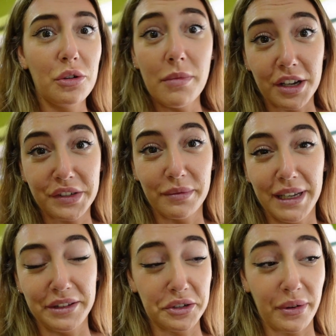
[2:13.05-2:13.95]
too much for
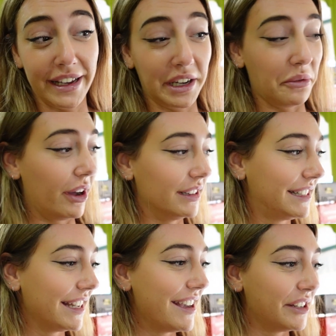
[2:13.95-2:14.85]
me to try at once.
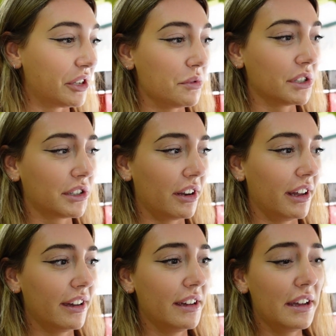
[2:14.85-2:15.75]
So I'm just
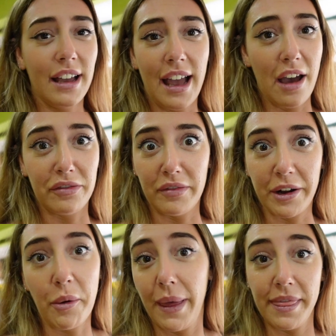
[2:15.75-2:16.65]
gonna have
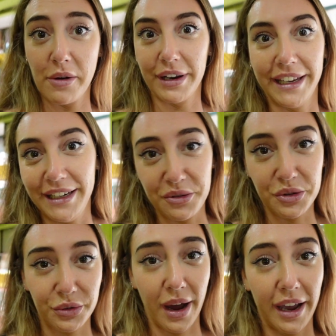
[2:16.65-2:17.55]
recommended what I need
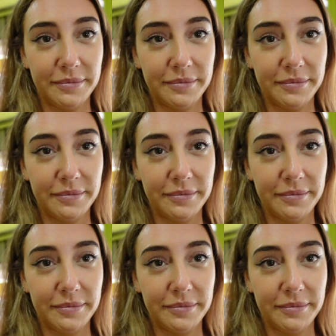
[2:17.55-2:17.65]
to try.